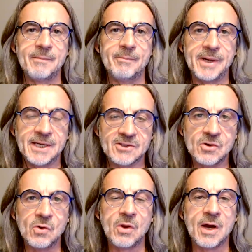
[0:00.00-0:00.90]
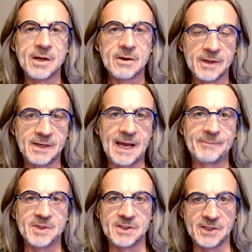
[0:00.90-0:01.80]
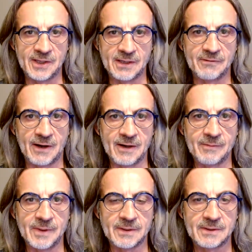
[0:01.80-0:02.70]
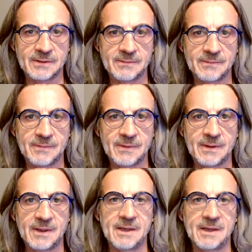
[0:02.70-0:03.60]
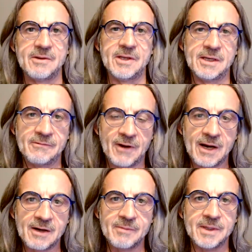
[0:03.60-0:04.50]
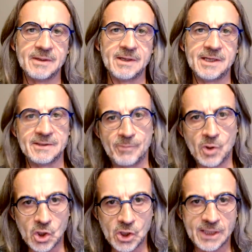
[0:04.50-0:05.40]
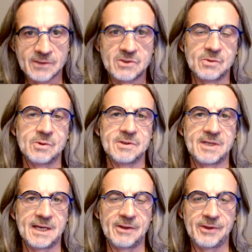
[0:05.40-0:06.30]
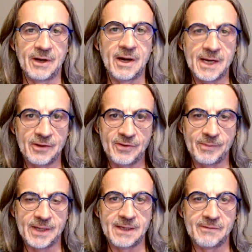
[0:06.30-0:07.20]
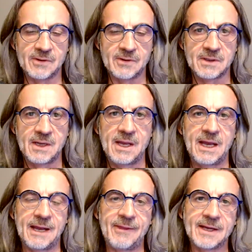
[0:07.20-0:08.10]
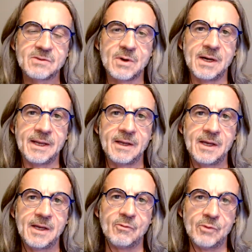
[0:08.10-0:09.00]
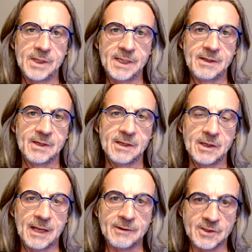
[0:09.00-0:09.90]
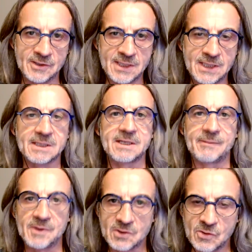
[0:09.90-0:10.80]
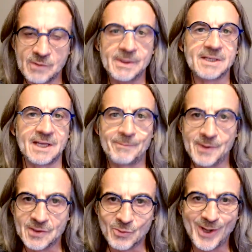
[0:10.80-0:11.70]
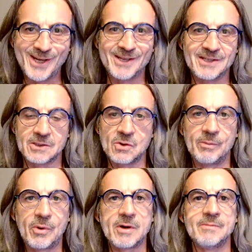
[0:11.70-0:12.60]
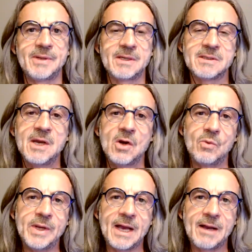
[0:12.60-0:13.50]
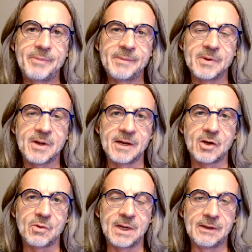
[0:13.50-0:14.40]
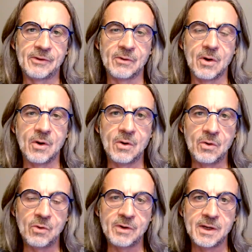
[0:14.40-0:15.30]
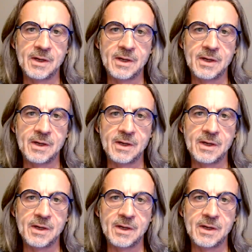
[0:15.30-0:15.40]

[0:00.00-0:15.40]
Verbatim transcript: but it's no longer adapted to the environment the environment is pulling us towards health, unhealthy behaviors. And that's why really disease acceptance, treatment acceptance, readiness is so important because we help people kind of create their own